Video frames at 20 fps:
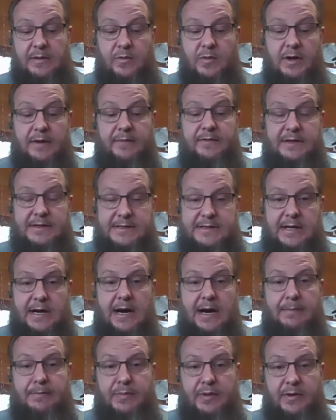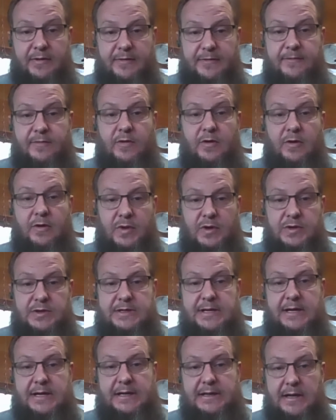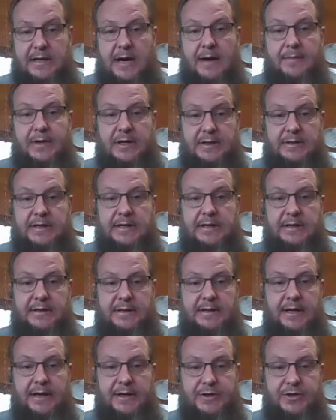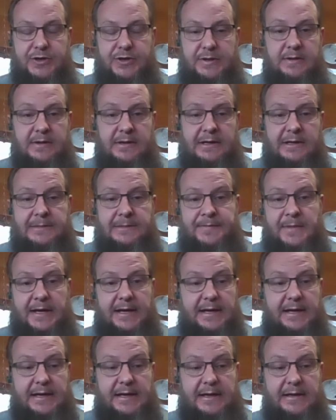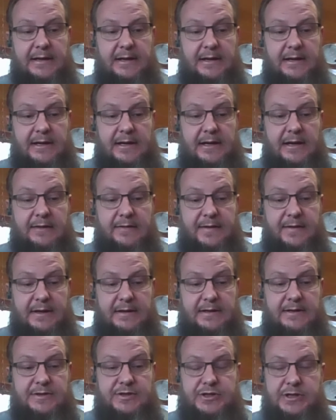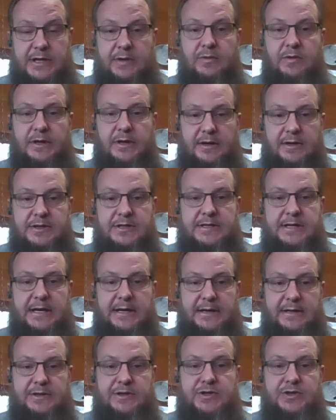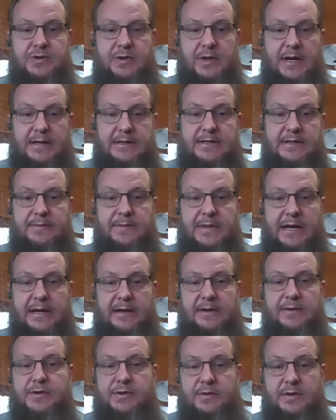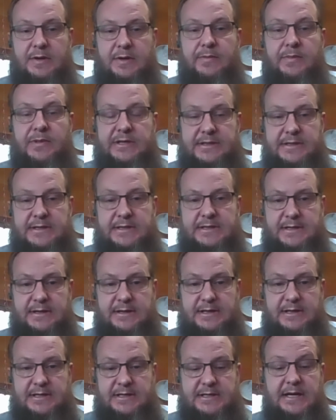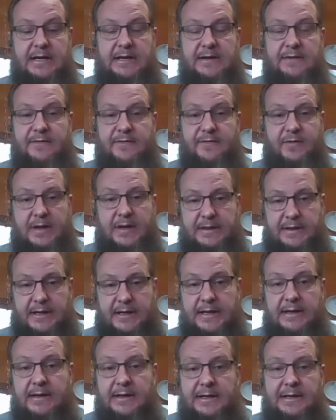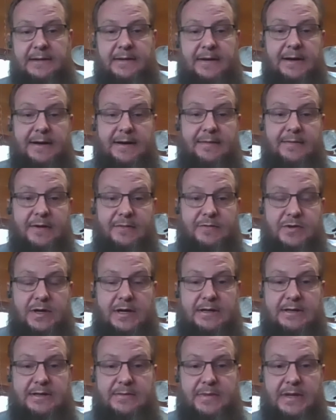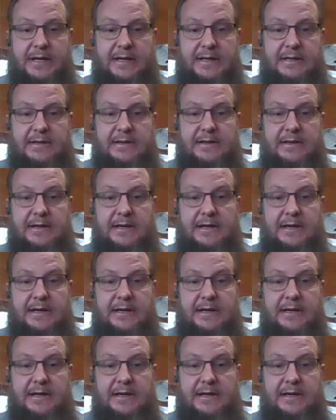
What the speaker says: one of the top performers economically in the nation. And I think that generally our state has tried to make doing business in the state friendly. They've tried to make it,